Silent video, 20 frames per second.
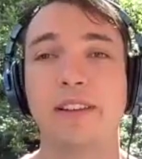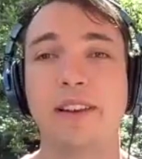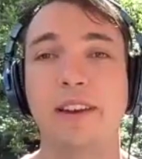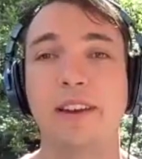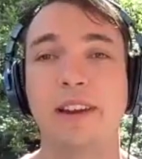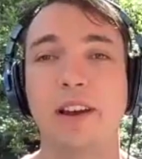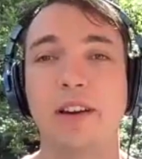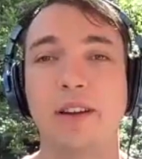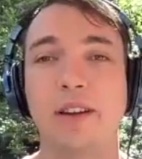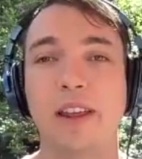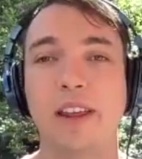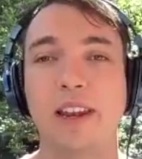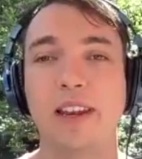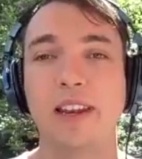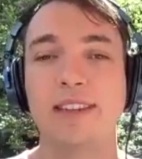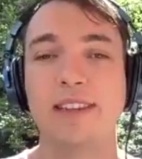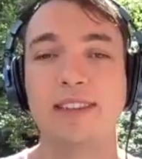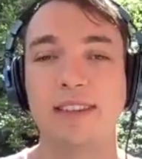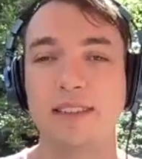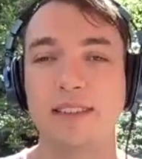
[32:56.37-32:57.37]
And
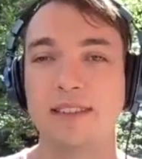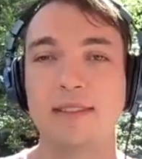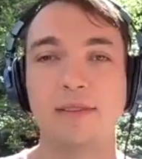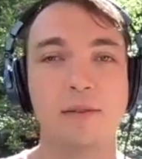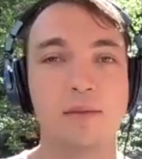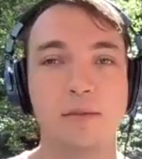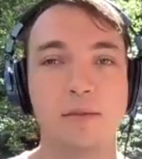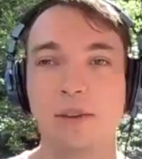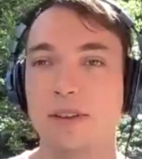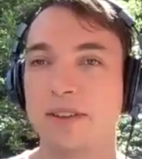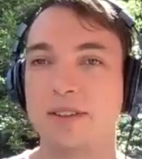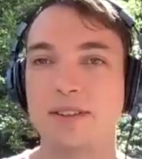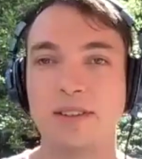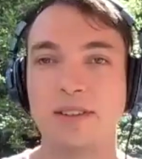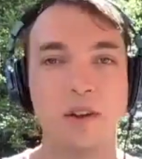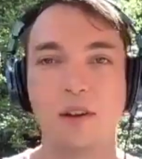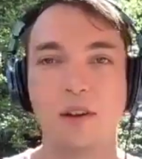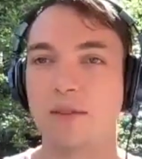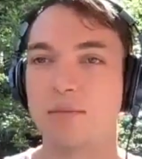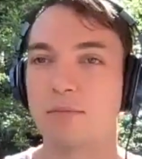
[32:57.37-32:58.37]
this is
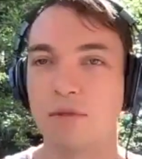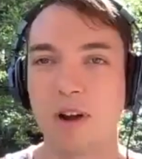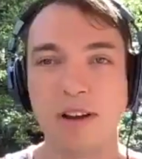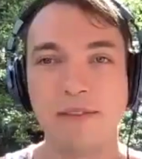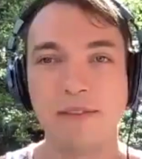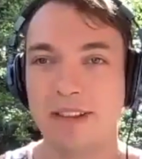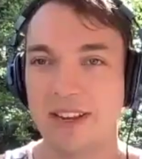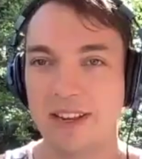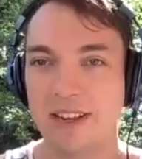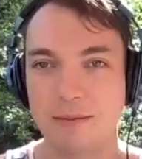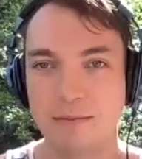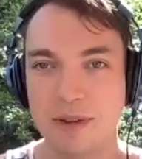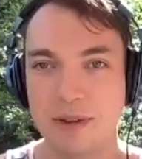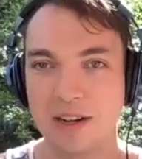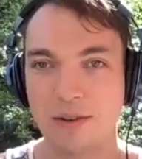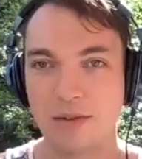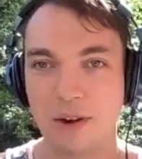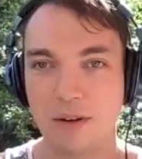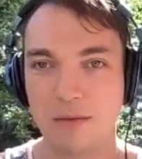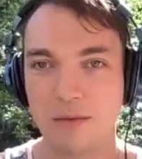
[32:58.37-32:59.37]
so prevalent in the
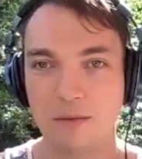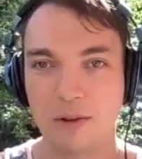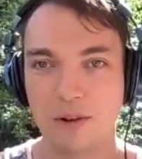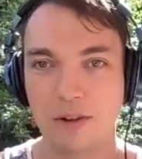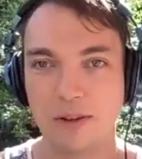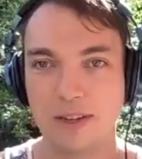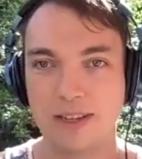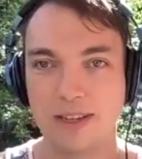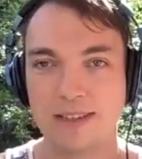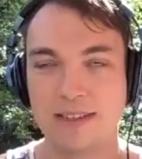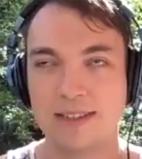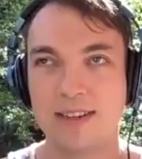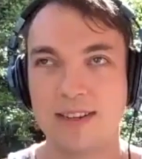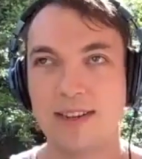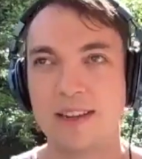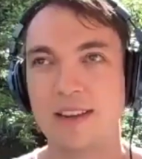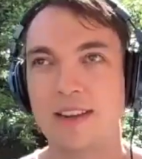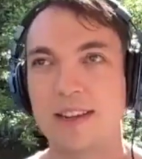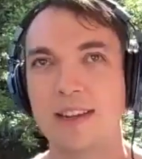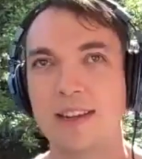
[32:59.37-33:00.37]
Bitcoin world, is
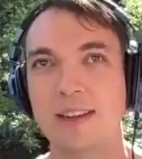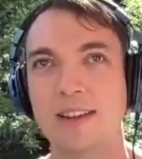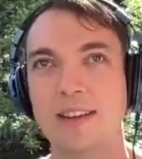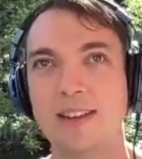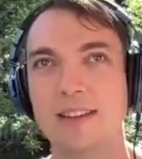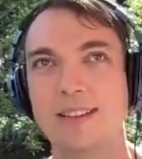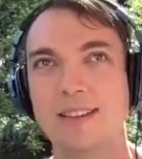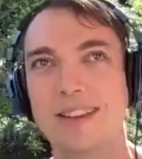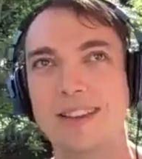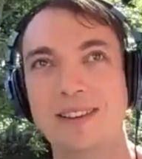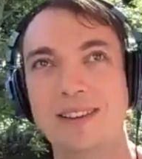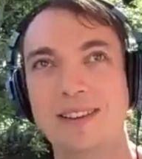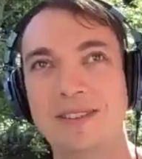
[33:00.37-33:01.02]
that